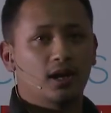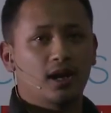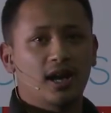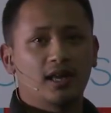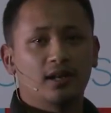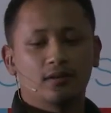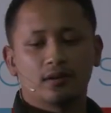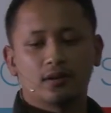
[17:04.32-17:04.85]

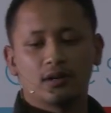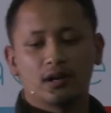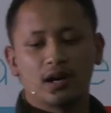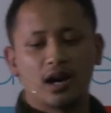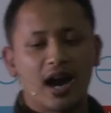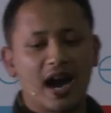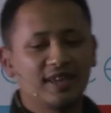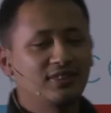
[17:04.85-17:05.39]
And
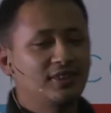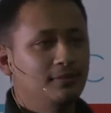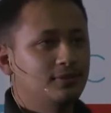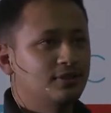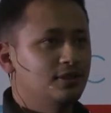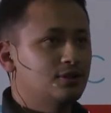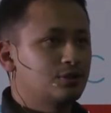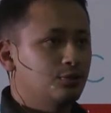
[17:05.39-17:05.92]

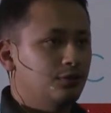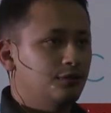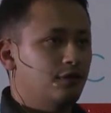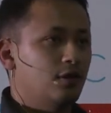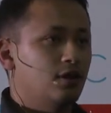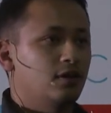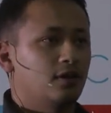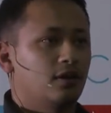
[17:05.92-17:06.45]
iThemes is good
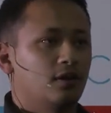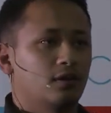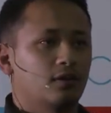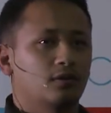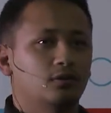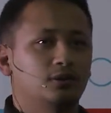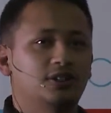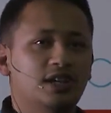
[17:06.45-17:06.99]
for
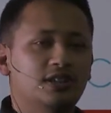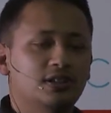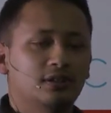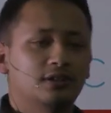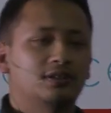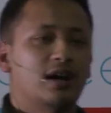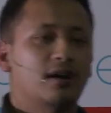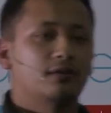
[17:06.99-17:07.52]

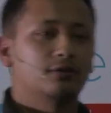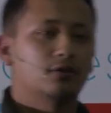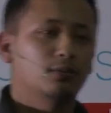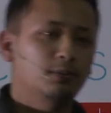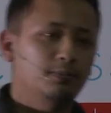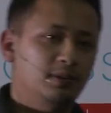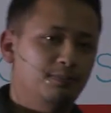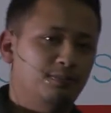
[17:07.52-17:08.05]
changing
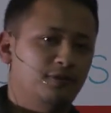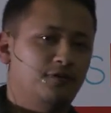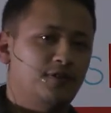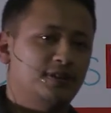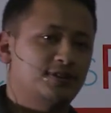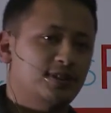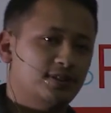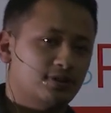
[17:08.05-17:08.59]
WP
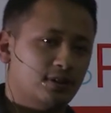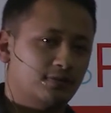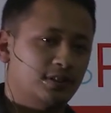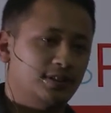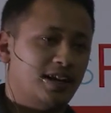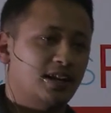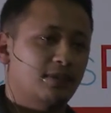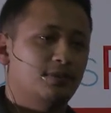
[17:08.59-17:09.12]
prefixes of the
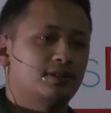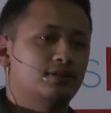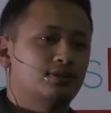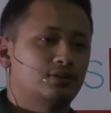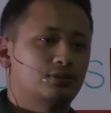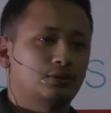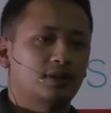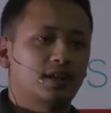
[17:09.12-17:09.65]
database
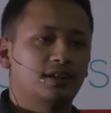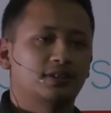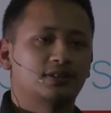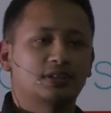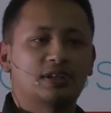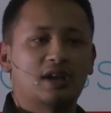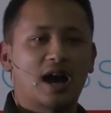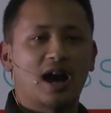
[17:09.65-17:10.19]
so that
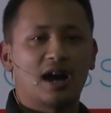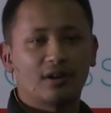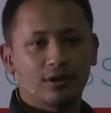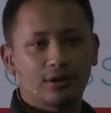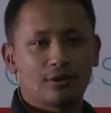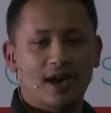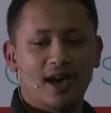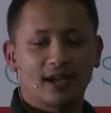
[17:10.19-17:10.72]
it's harder
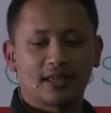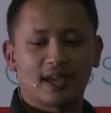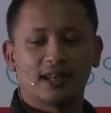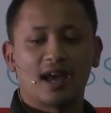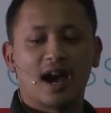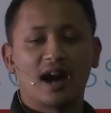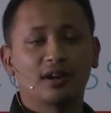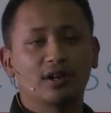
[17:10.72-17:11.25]
to hack and
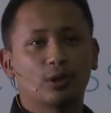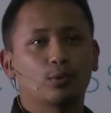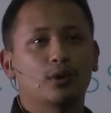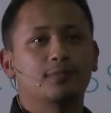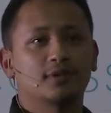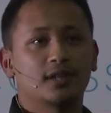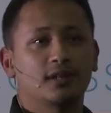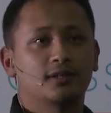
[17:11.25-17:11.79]
hardening
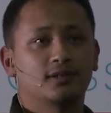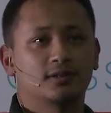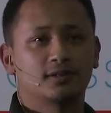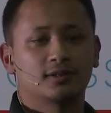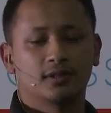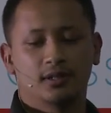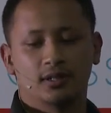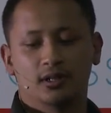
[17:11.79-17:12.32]

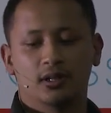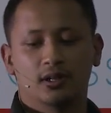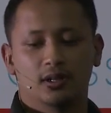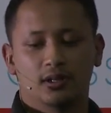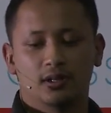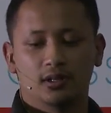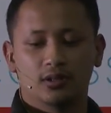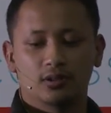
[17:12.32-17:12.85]
websites.
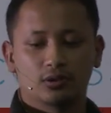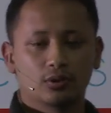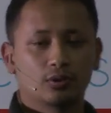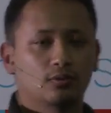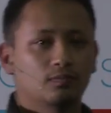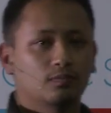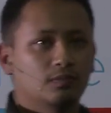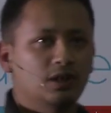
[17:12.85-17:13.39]

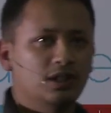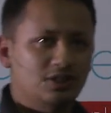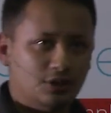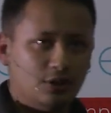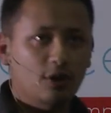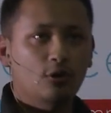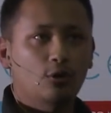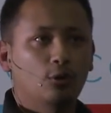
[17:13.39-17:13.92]
So it's
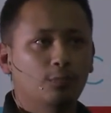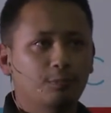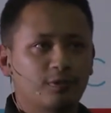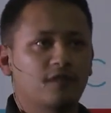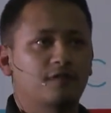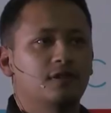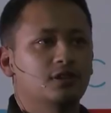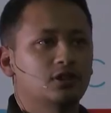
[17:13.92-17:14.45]
your own
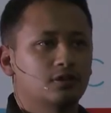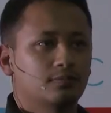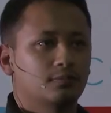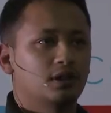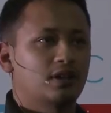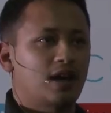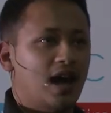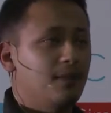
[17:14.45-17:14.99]
preference,
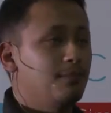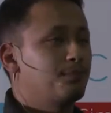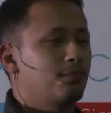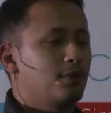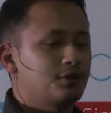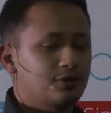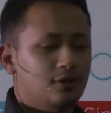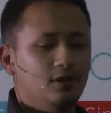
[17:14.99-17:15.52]
but I
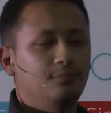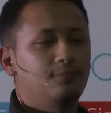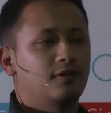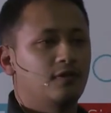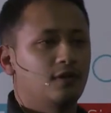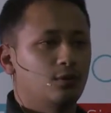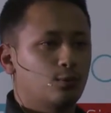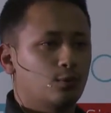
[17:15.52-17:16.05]
personally
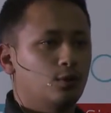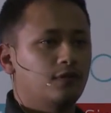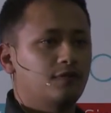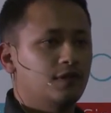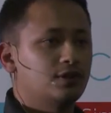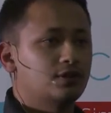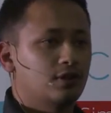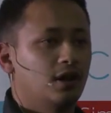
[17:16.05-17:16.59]
prefer
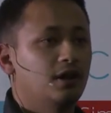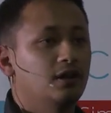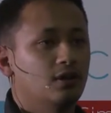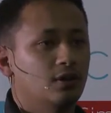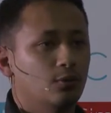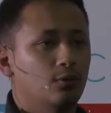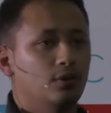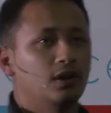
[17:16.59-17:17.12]
WordFence
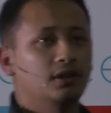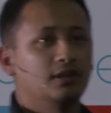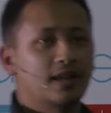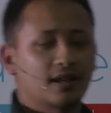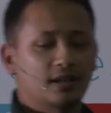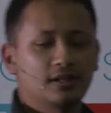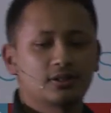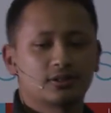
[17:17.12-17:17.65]
in
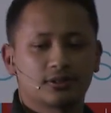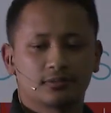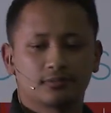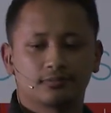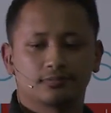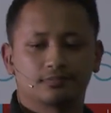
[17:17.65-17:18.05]
that list.